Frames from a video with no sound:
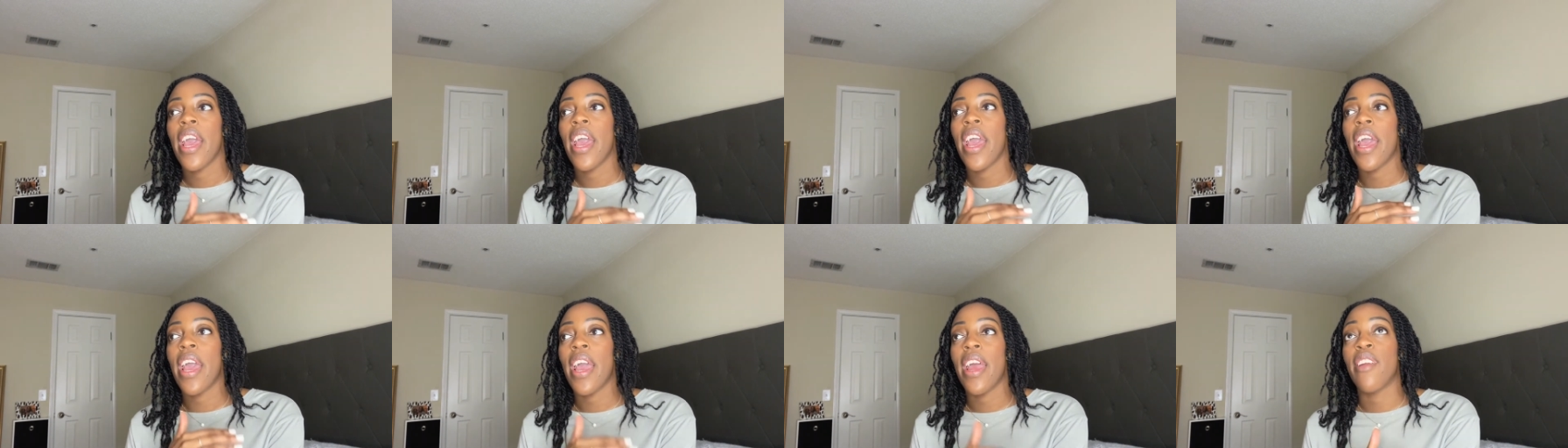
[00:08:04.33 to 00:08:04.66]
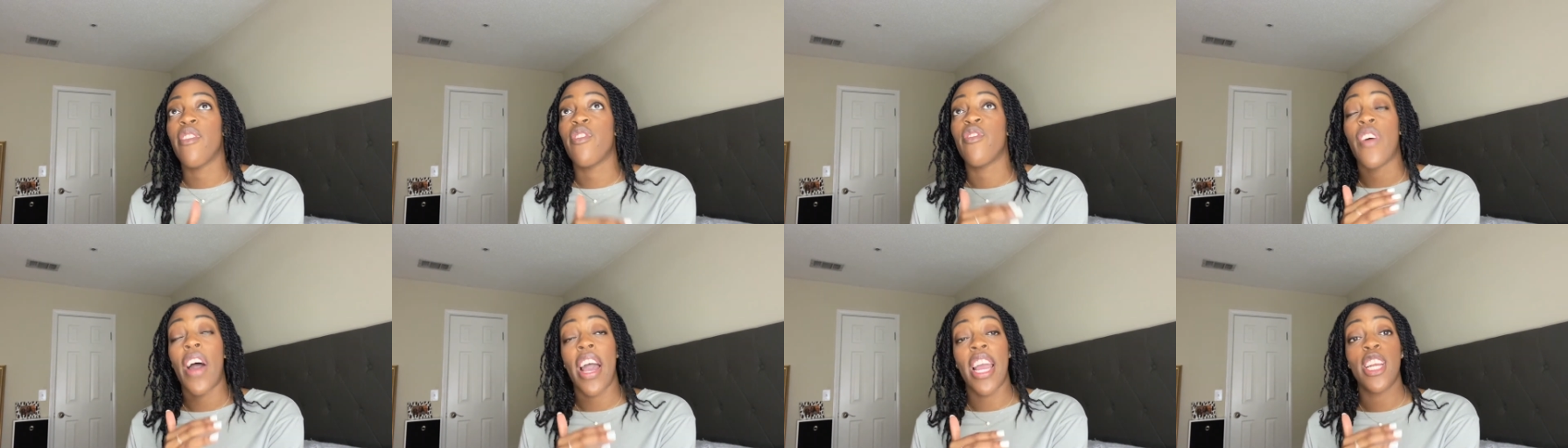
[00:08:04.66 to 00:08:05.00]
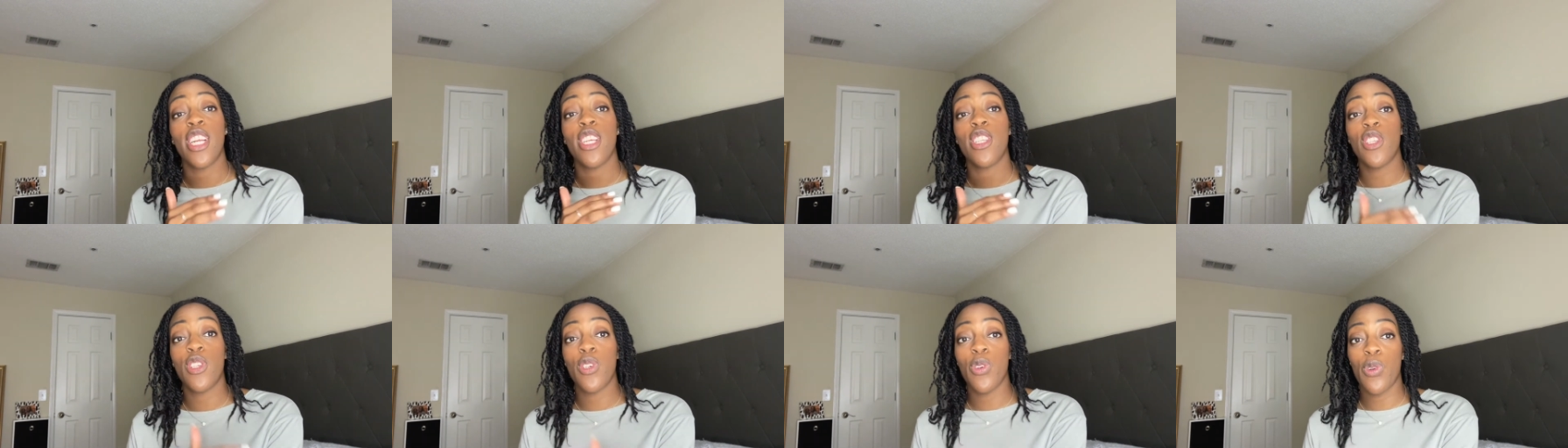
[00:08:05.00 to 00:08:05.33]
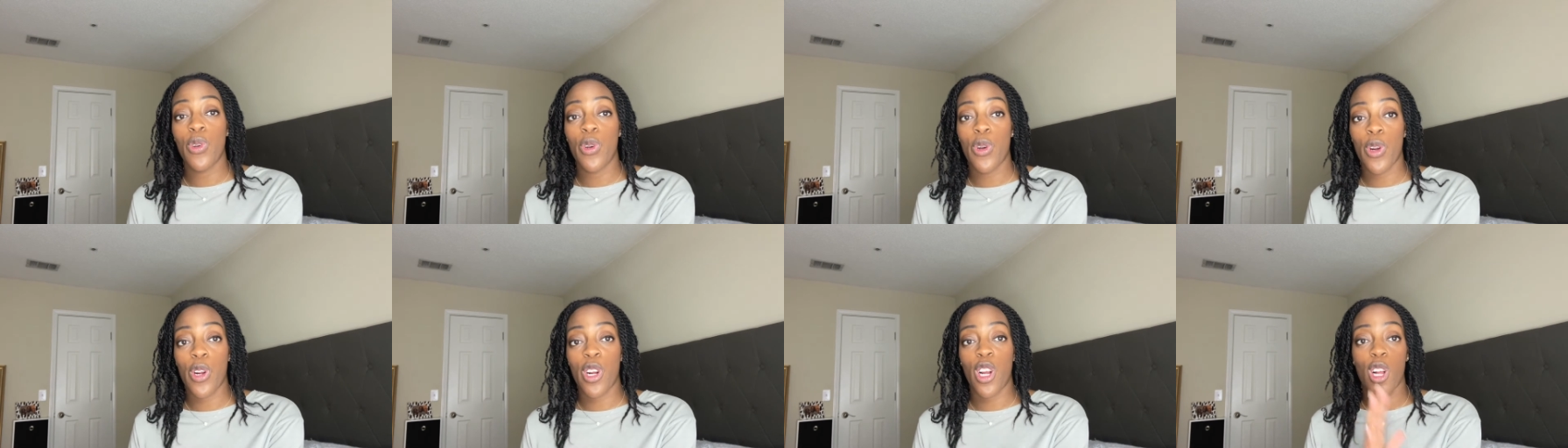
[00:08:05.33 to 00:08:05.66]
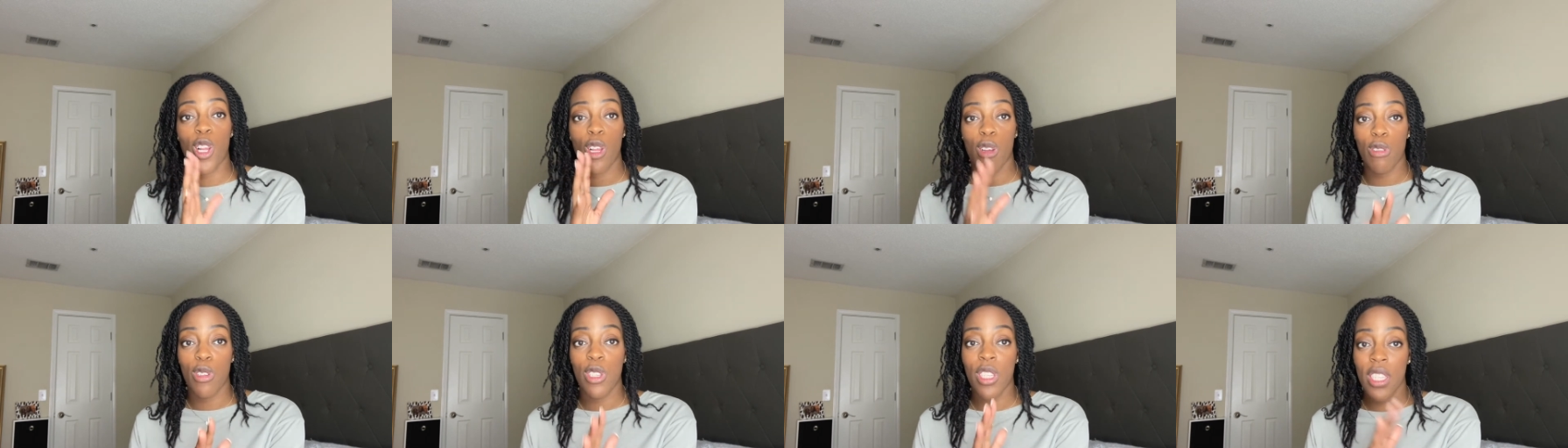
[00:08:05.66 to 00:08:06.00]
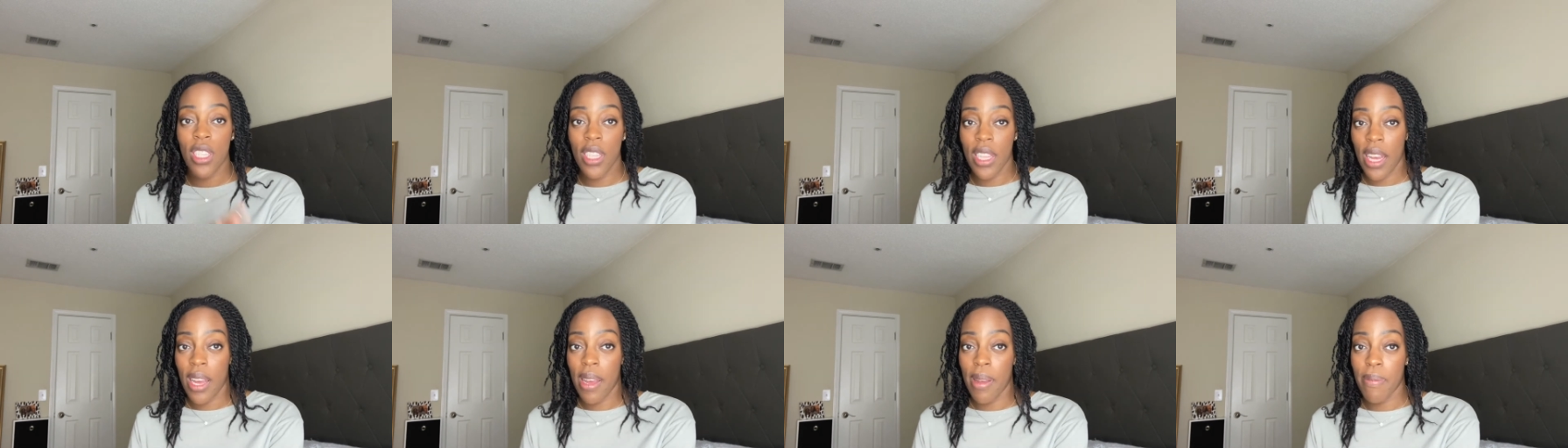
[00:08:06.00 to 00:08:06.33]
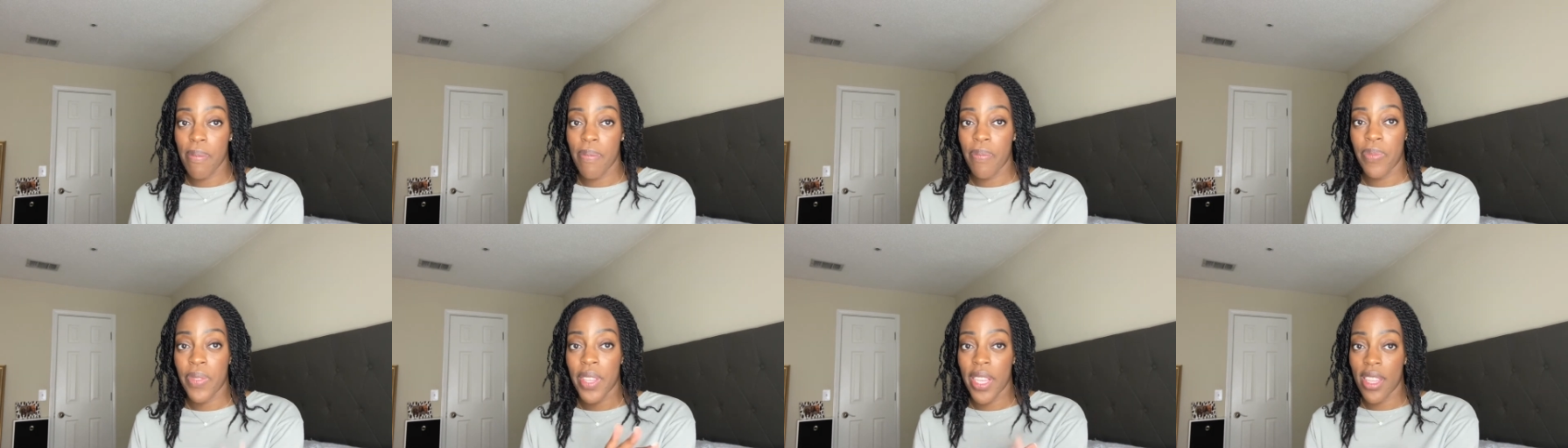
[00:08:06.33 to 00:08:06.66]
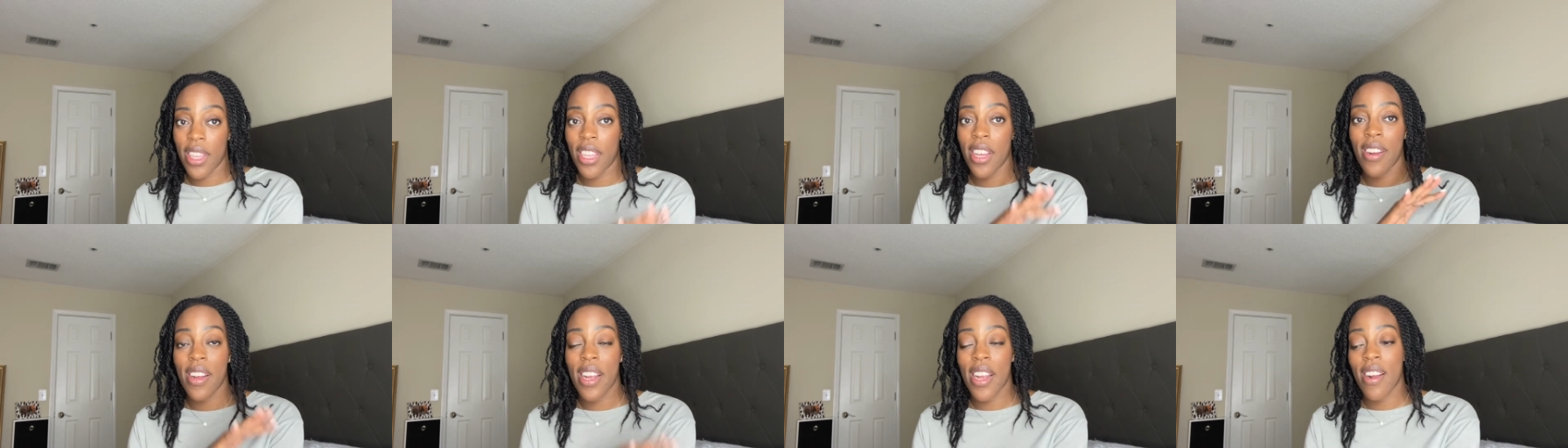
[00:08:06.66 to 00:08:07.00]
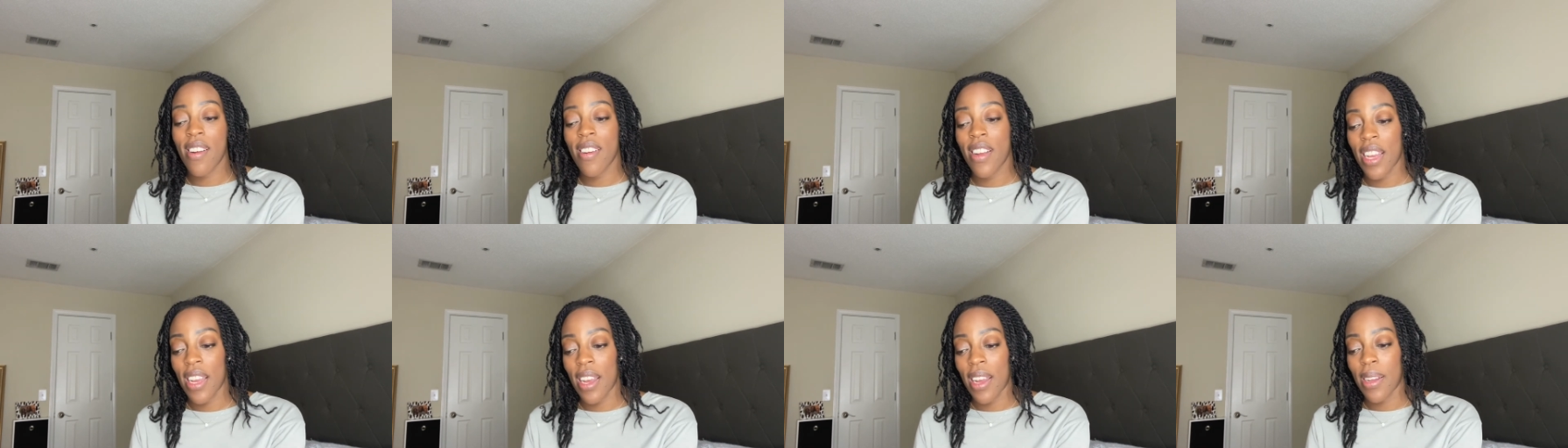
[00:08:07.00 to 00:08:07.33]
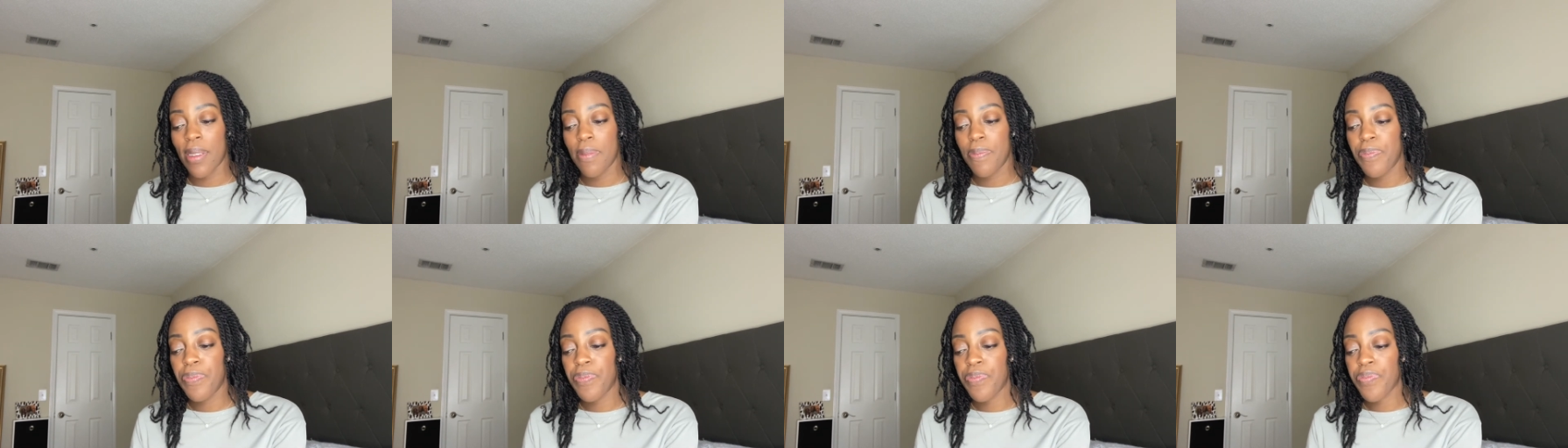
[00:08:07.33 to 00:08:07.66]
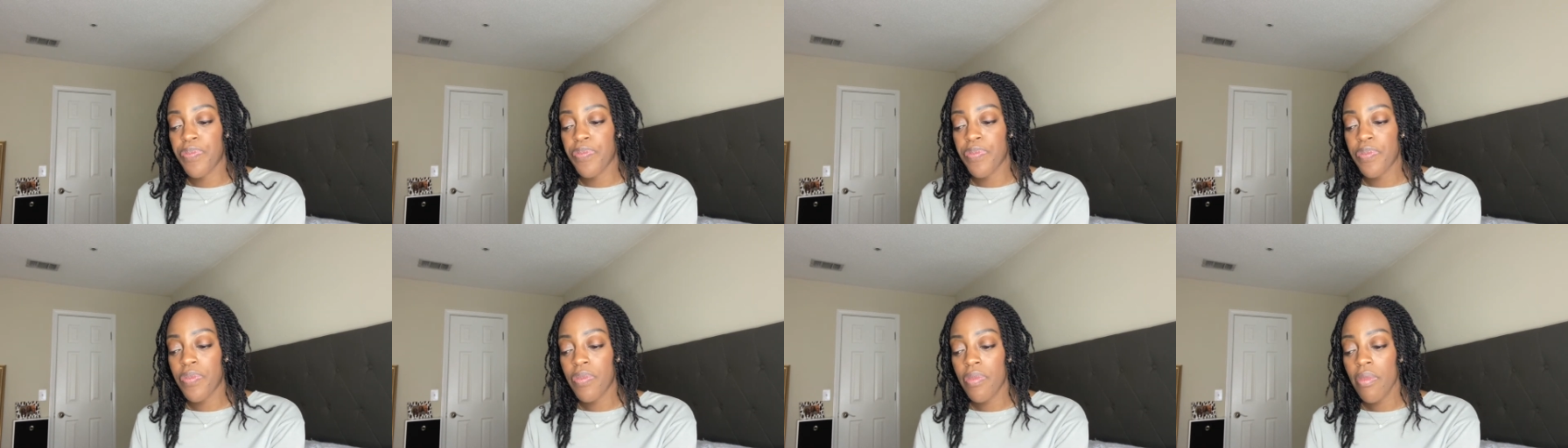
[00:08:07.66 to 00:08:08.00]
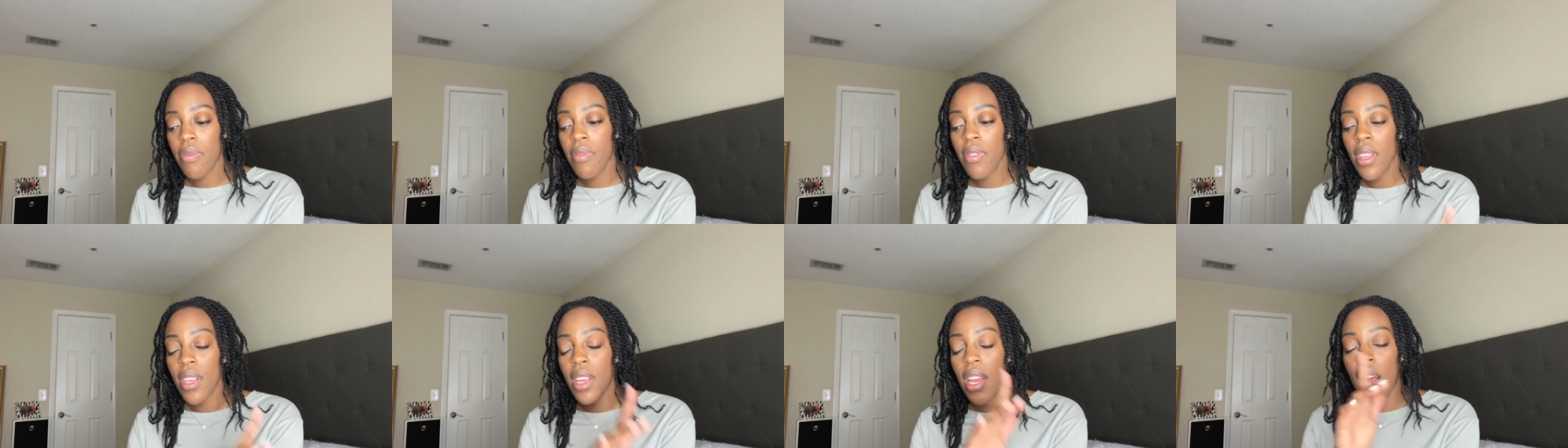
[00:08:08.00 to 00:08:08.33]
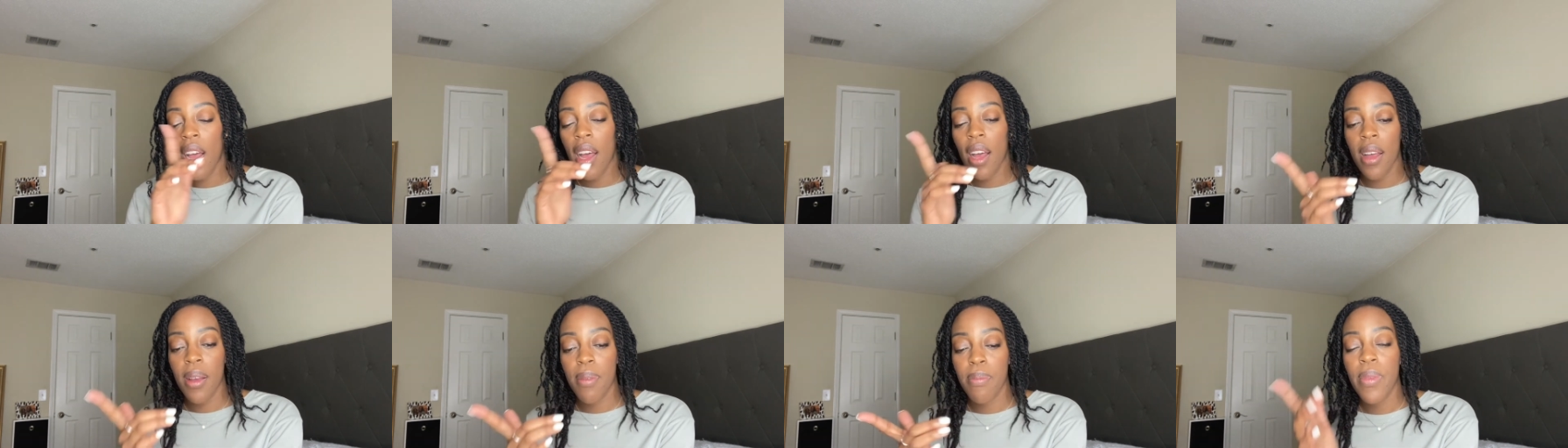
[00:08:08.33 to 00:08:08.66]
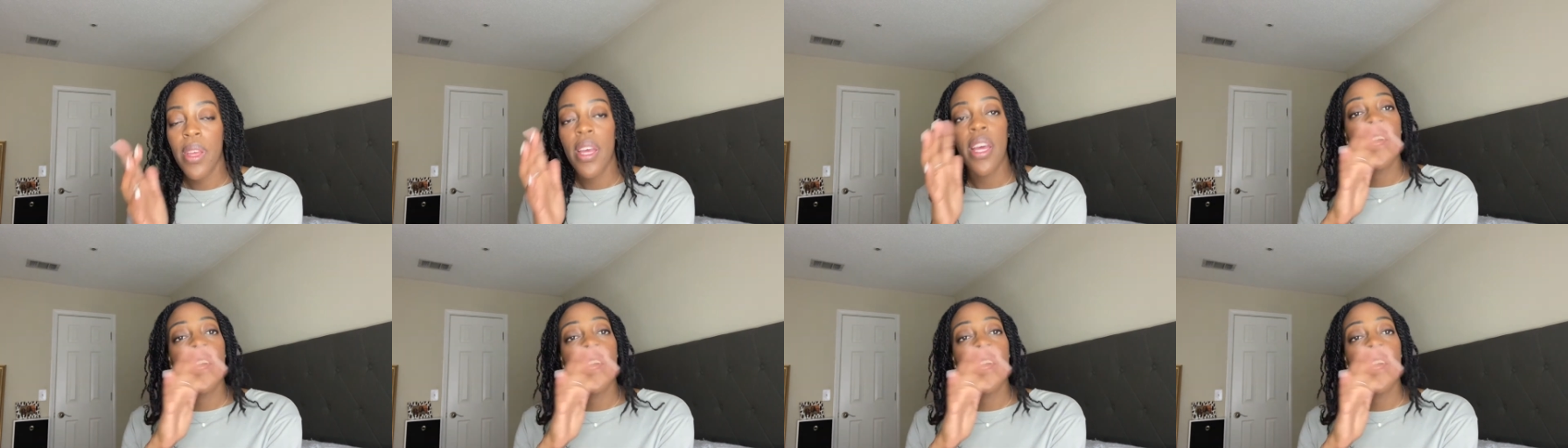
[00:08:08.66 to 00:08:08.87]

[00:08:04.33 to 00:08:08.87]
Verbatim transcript: and find a tutor close to them in their area um,